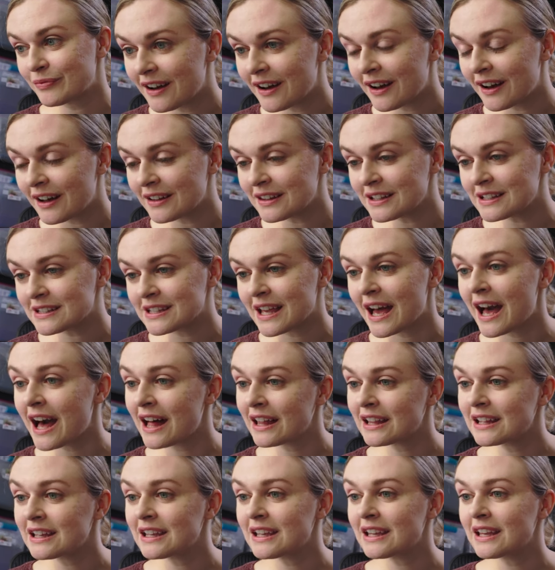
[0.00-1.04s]
Uh, these
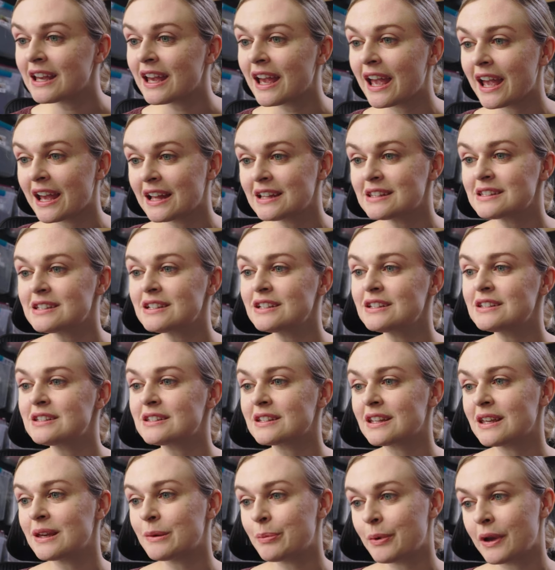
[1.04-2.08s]
Helly Hansen
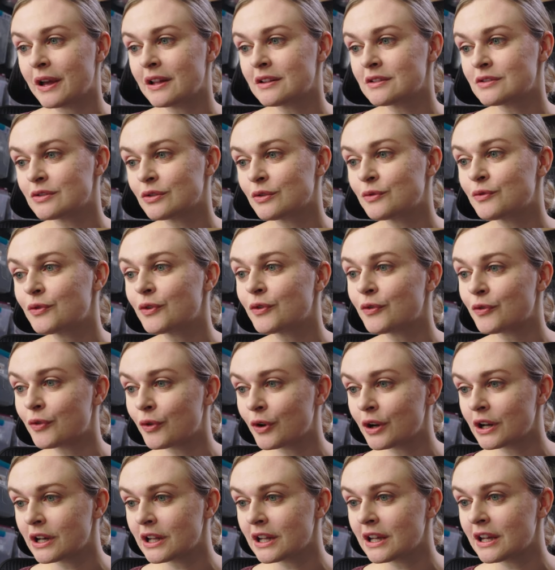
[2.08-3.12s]
ski pants sold for
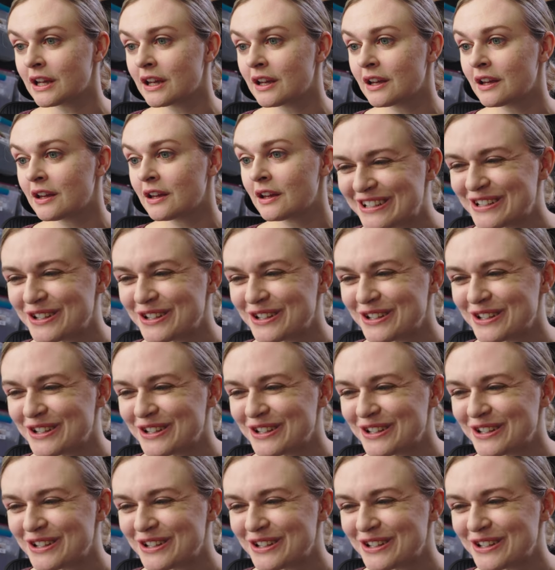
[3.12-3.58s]
40.